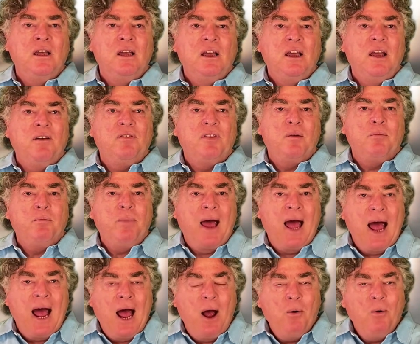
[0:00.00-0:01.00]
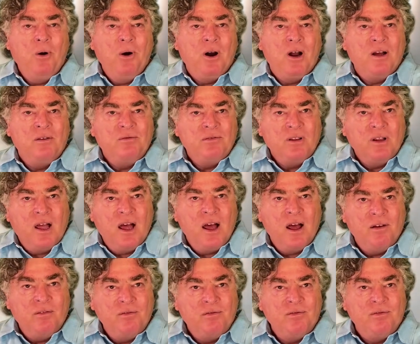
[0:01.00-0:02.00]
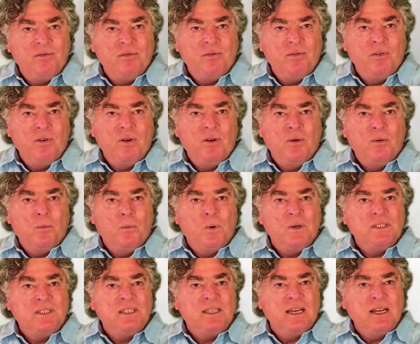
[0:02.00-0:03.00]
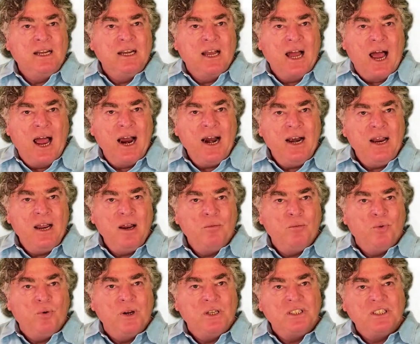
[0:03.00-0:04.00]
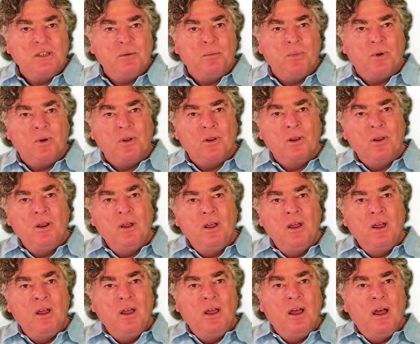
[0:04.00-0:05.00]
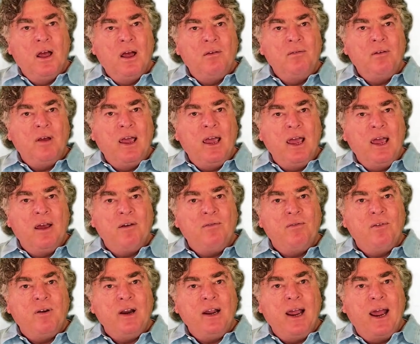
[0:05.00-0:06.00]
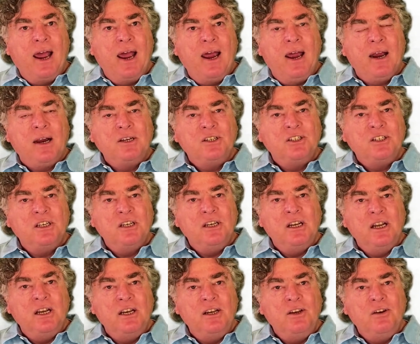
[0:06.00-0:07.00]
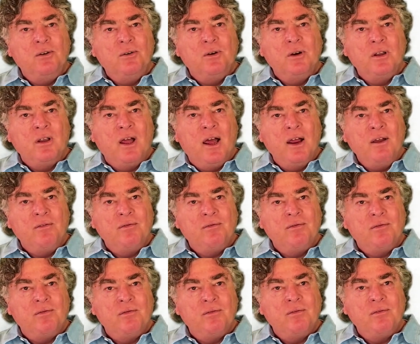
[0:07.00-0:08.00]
if the power of love was the guiding principle of every action in your life,